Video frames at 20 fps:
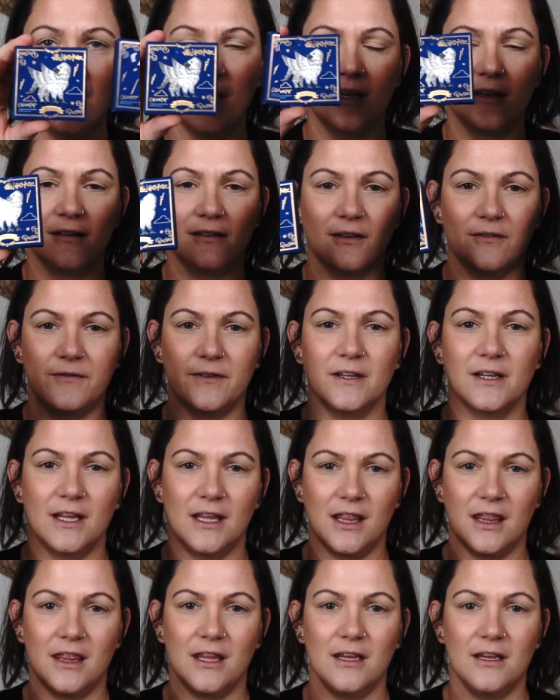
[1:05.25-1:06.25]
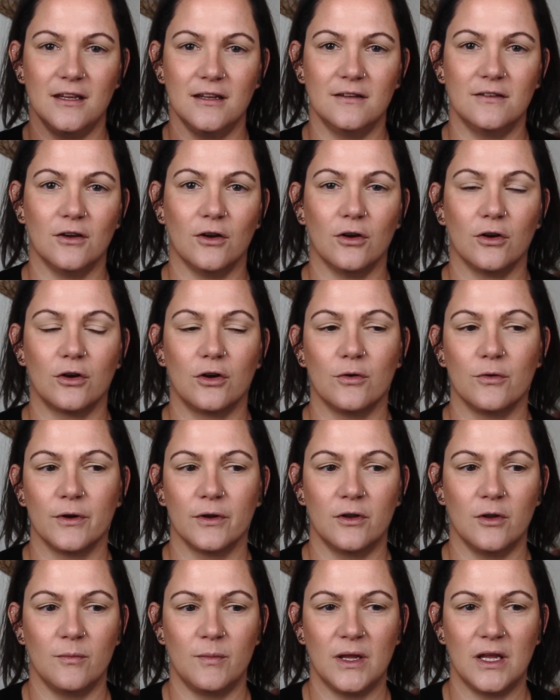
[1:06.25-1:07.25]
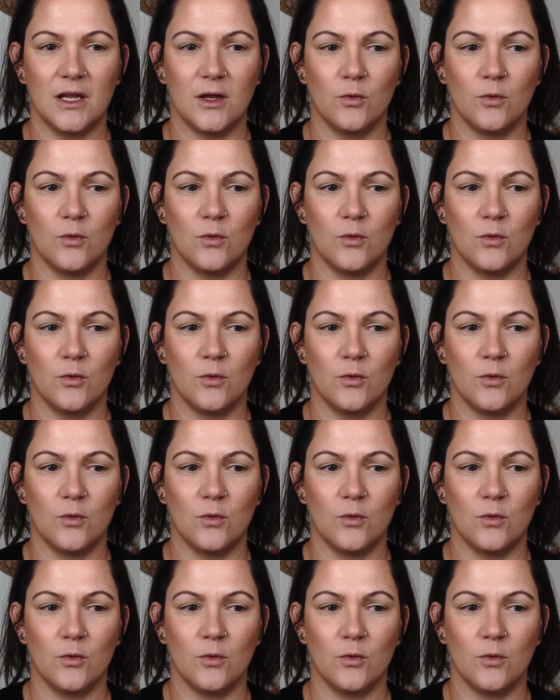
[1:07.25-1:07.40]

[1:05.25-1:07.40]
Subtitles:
Because I feel like these are going to be